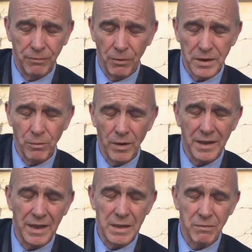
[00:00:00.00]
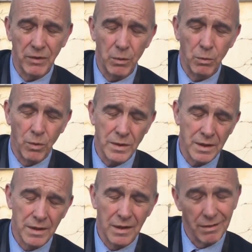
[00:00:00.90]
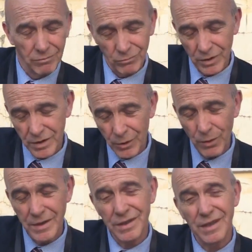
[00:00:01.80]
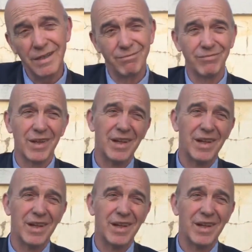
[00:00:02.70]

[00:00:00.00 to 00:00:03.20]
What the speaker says: 41 days without water, and what did the West say?